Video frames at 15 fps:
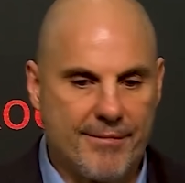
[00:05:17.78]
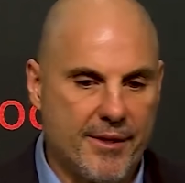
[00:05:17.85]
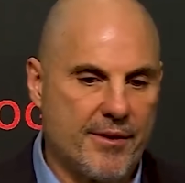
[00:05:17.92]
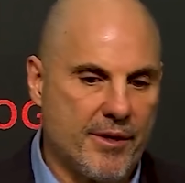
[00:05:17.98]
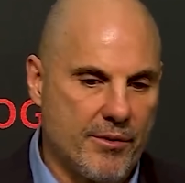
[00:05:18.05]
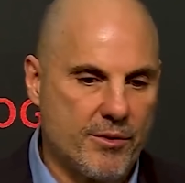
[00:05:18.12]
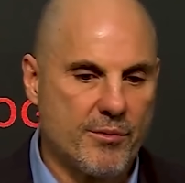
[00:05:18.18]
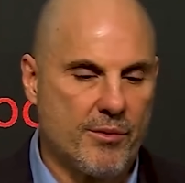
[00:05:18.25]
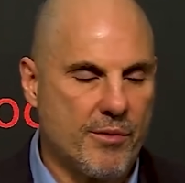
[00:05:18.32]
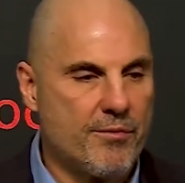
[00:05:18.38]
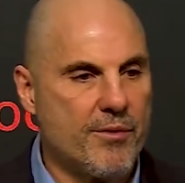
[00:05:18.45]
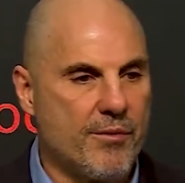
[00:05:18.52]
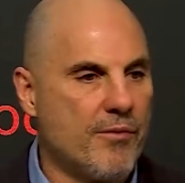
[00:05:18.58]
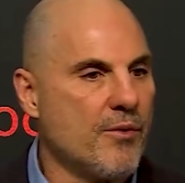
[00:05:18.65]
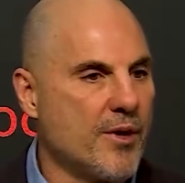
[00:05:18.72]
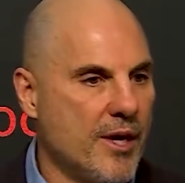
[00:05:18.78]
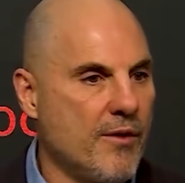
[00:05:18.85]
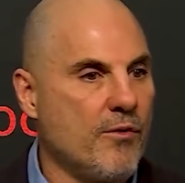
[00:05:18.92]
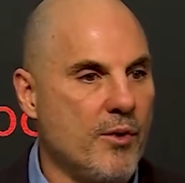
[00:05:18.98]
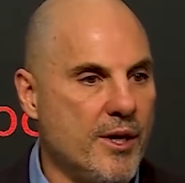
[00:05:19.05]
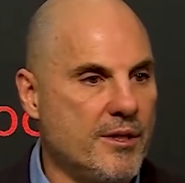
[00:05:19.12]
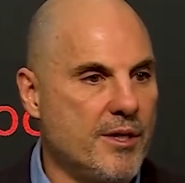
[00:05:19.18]
think there's about three or four
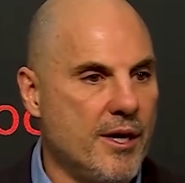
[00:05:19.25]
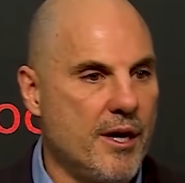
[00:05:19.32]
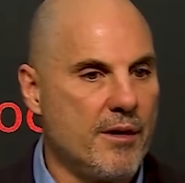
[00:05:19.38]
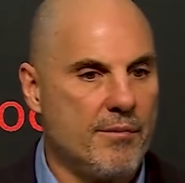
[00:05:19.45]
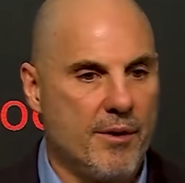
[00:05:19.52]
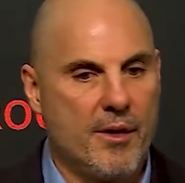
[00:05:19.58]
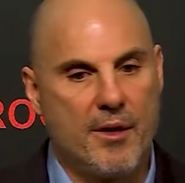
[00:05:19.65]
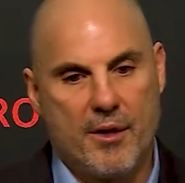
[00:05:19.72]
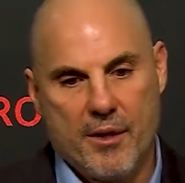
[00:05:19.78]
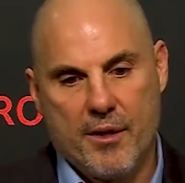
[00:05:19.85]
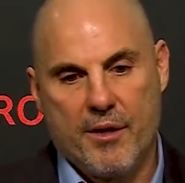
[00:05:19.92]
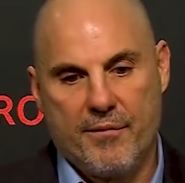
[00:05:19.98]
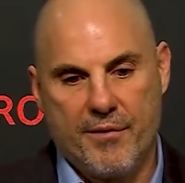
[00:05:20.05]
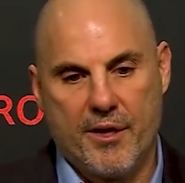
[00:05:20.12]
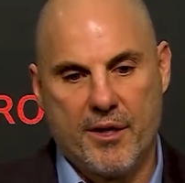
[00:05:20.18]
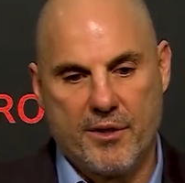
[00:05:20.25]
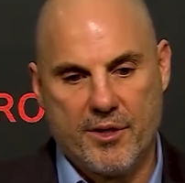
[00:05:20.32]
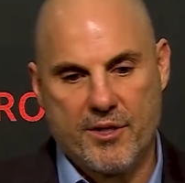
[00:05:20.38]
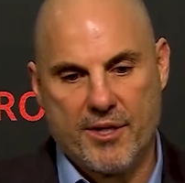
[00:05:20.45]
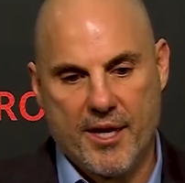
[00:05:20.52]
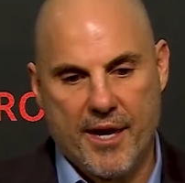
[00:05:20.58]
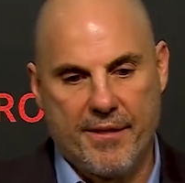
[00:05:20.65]
giveaways he had. If he can
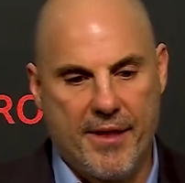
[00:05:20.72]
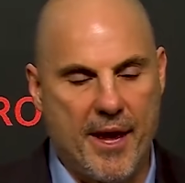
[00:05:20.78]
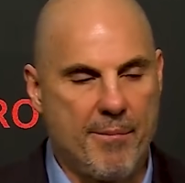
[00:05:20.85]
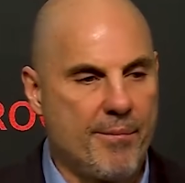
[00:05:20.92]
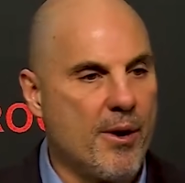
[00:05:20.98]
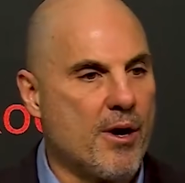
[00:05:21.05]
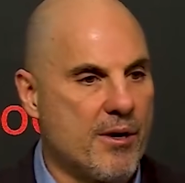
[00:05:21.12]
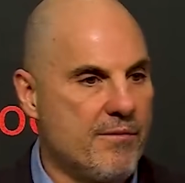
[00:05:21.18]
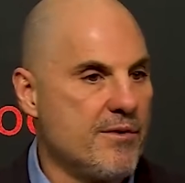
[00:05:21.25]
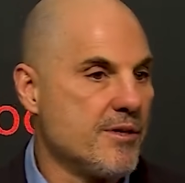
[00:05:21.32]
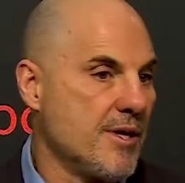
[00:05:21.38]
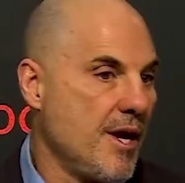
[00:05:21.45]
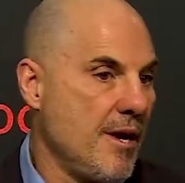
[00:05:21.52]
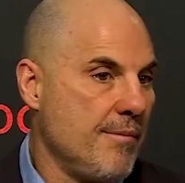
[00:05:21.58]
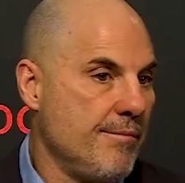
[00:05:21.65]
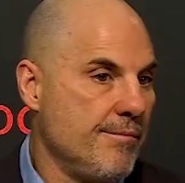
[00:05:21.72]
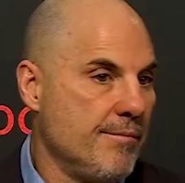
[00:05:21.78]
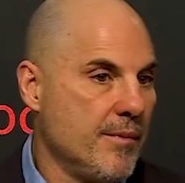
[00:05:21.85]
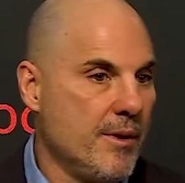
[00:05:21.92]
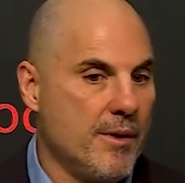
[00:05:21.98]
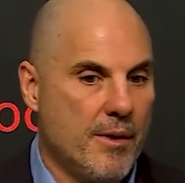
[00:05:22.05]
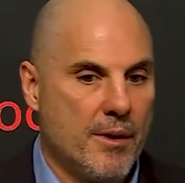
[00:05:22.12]
just get that part of his
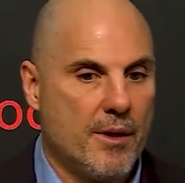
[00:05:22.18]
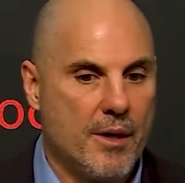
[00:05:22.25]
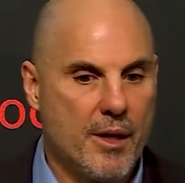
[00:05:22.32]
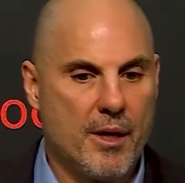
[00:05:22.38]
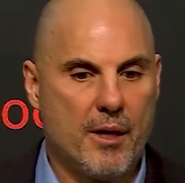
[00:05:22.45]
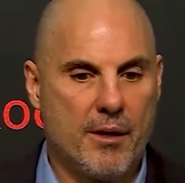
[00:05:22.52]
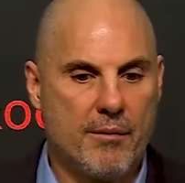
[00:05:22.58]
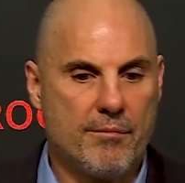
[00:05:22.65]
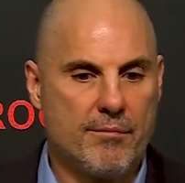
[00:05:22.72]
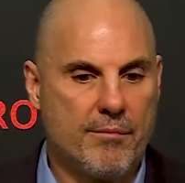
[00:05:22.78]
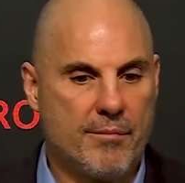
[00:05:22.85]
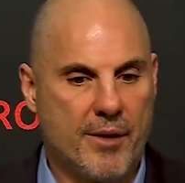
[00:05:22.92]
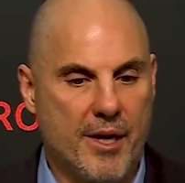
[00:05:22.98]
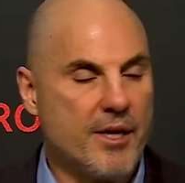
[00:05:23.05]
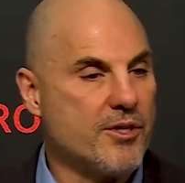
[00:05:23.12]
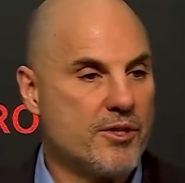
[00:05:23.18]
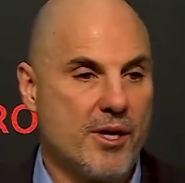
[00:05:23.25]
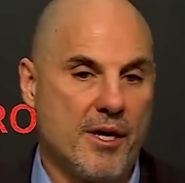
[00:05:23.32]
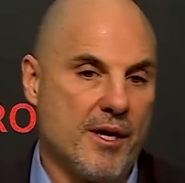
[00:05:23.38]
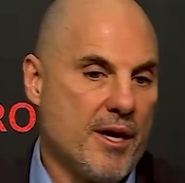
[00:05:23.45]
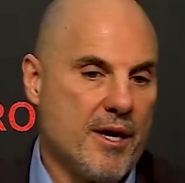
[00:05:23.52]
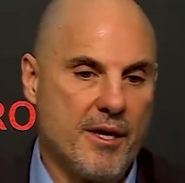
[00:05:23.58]
game, and
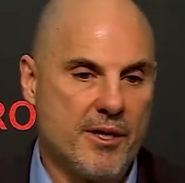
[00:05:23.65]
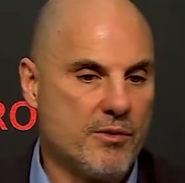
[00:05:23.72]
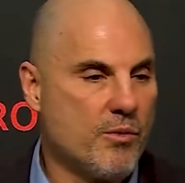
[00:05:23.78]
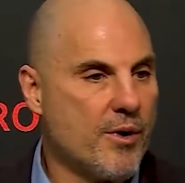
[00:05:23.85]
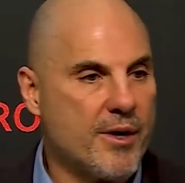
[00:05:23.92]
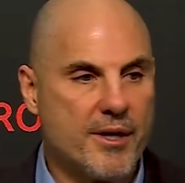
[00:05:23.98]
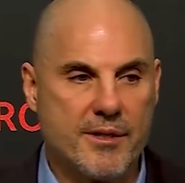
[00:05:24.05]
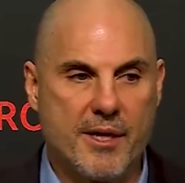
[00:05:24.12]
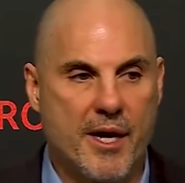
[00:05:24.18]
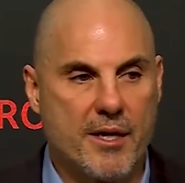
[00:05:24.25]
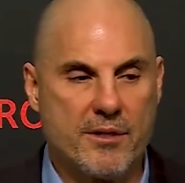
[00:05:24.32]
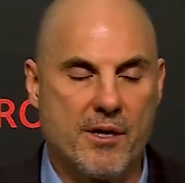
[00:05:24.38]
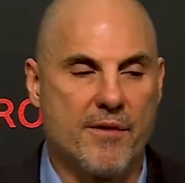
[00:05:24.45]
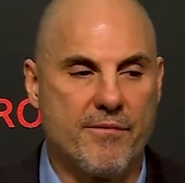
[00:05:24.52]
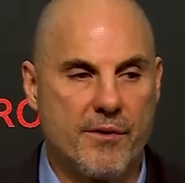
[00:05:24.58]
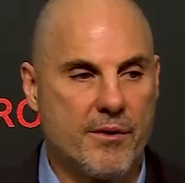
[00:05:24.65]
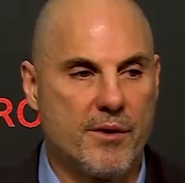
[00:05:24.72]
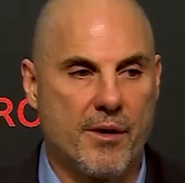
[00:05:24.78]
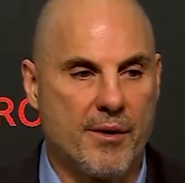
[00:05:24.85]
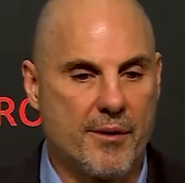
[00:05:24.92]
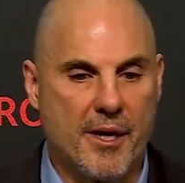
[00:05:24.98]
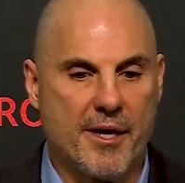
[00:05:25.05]
he's working his ass off,
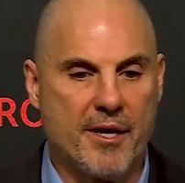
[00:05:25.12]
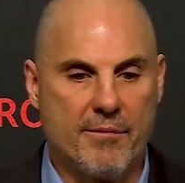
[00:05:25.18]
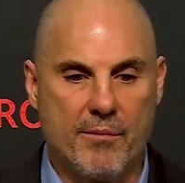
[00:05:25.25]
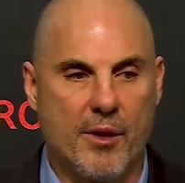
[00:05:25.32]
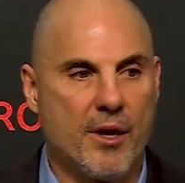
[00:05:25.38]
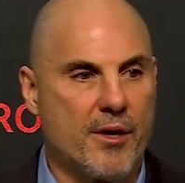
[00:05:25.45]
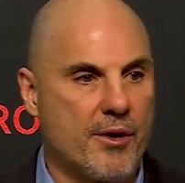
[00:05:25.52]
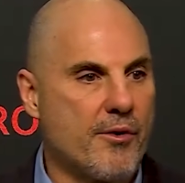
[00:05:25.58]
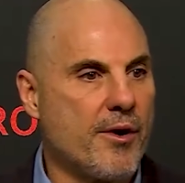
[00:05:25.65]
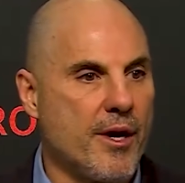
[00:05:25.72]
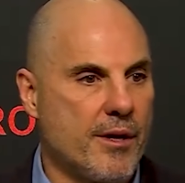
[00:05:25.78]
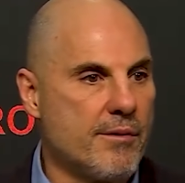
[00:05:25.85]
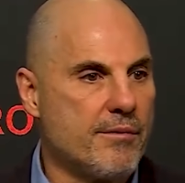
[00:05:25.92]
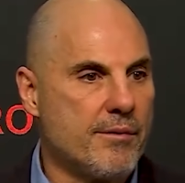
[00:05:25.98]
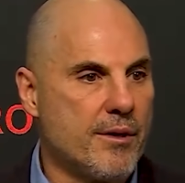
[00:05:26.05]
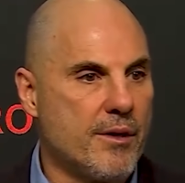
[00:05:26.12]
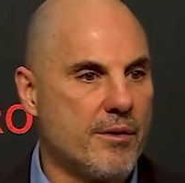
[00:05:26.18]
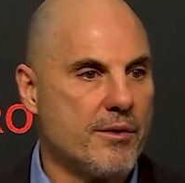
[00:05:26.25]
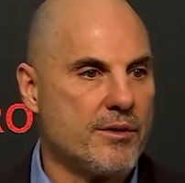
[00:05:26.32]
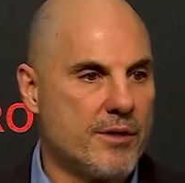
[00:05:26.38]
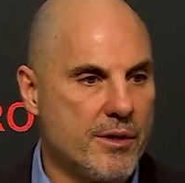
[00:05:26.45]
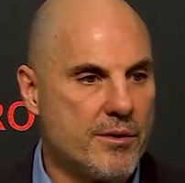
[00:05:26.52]
I give him a lot of credit. You
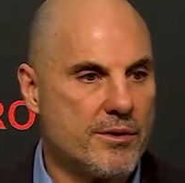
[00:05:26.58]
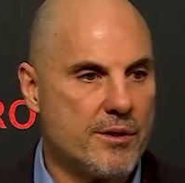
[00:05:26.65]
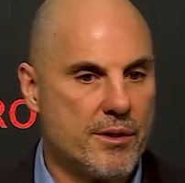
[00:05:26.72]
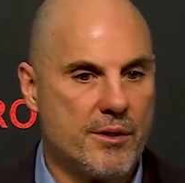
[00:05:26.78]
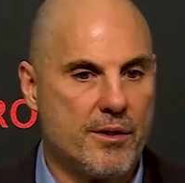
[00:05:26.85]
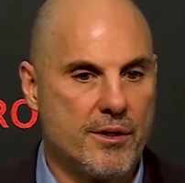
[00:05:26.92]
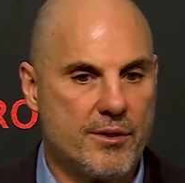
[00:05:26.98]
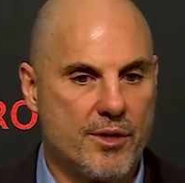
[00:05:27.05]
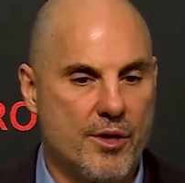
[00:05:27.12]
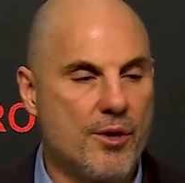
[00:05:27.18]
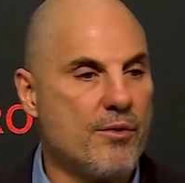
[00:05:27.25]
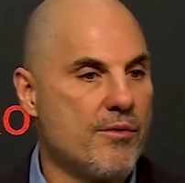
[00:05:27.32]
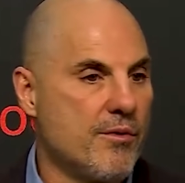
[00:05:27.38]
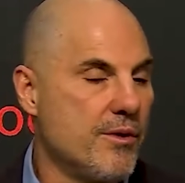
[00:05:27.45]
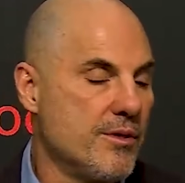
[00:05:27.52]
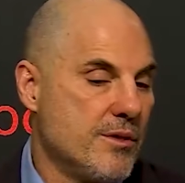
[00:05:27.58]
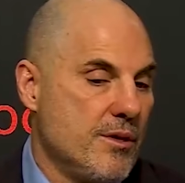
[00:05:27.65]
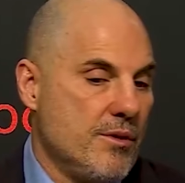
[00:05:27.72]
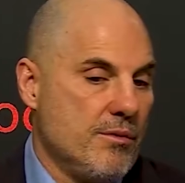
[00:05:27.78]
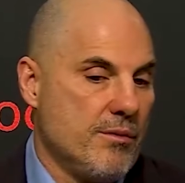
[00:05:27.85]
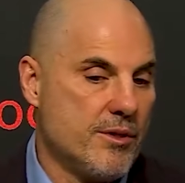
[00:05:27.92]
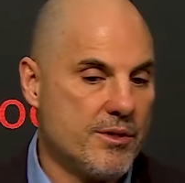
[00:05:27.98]
know, it's a
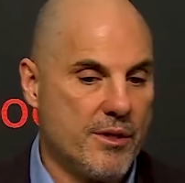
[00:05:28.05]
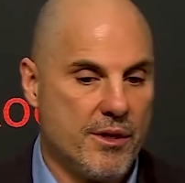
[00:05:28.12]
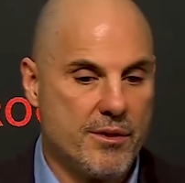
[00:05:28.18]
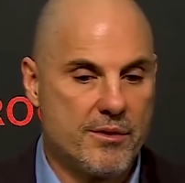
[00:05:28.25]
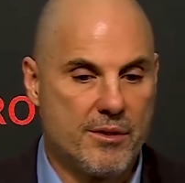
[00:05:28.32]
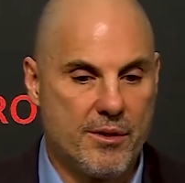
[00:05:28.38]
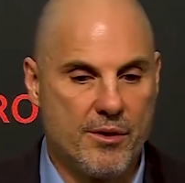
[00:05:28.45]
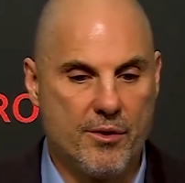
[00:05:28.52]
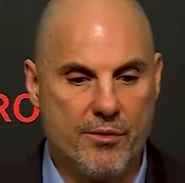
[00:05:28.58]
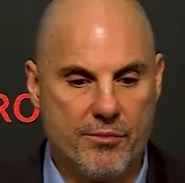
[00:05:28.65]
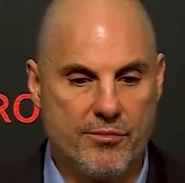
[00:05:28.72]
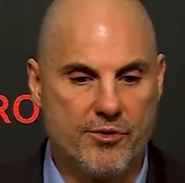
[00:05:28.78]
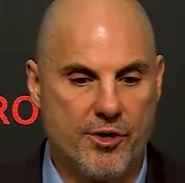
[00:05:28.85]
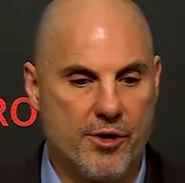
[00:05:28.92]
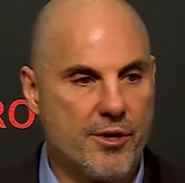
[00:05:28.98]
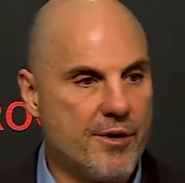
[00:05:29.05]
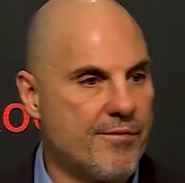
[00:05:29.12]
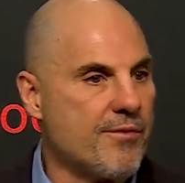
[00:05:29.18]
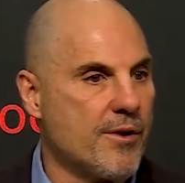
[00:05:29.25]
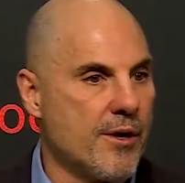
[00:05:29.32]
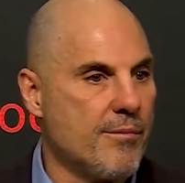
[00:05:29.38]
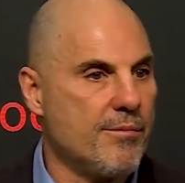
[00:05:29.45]
new journey
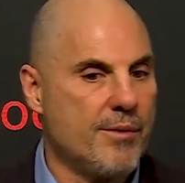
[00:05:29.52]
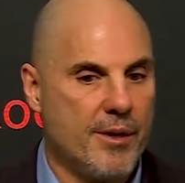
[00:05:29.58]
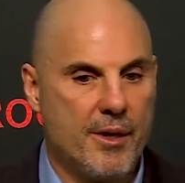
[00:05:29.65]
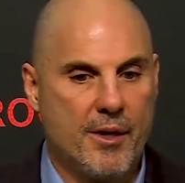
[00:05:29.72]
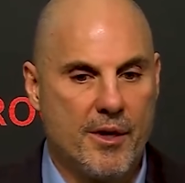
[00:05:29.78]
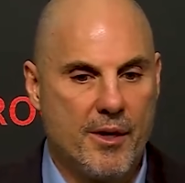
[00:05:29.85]
for him